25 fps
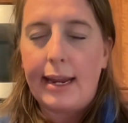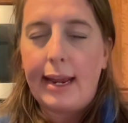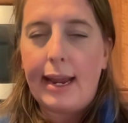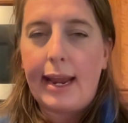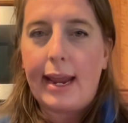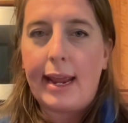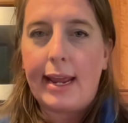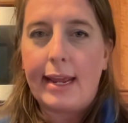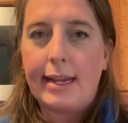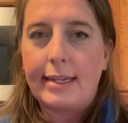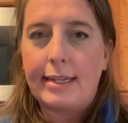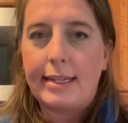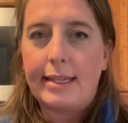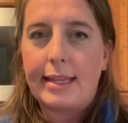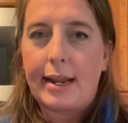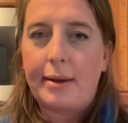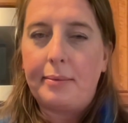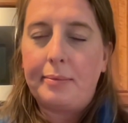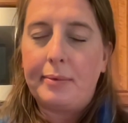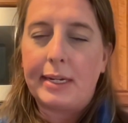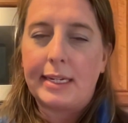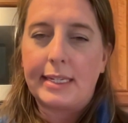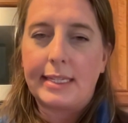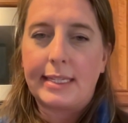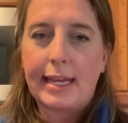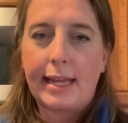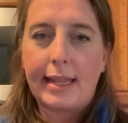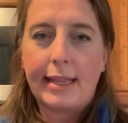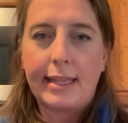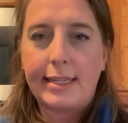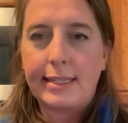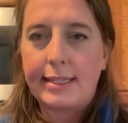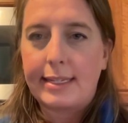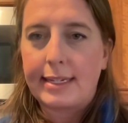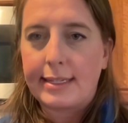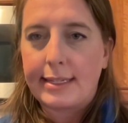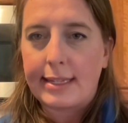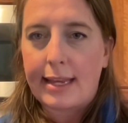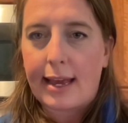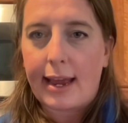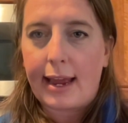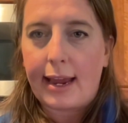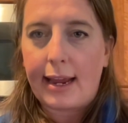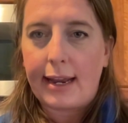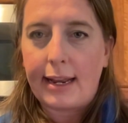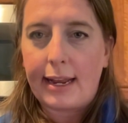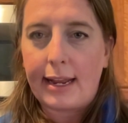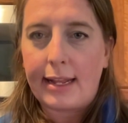And then we set this aside,